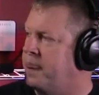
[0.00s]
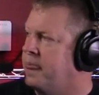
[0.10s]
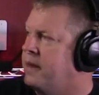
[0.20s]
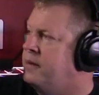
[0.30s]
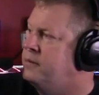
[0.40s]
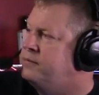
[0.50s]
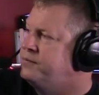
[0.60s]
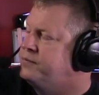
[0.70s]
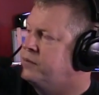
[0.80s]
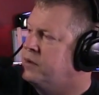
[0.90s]

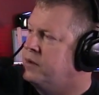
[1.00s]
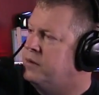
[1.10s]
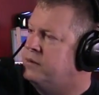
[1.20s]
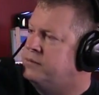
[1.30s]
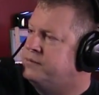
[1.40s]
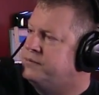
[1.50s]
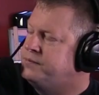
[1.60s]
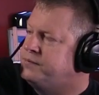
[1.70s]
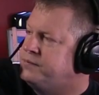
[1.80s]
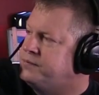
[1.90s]

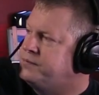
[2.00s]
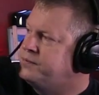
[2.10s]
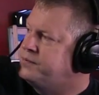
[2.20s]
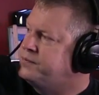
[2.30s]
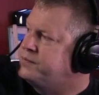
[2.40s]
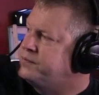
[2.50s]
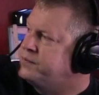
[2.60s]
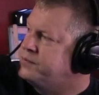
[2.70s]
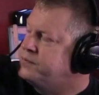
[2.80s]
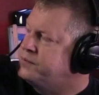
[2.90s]
No words are spoken by the person on screen.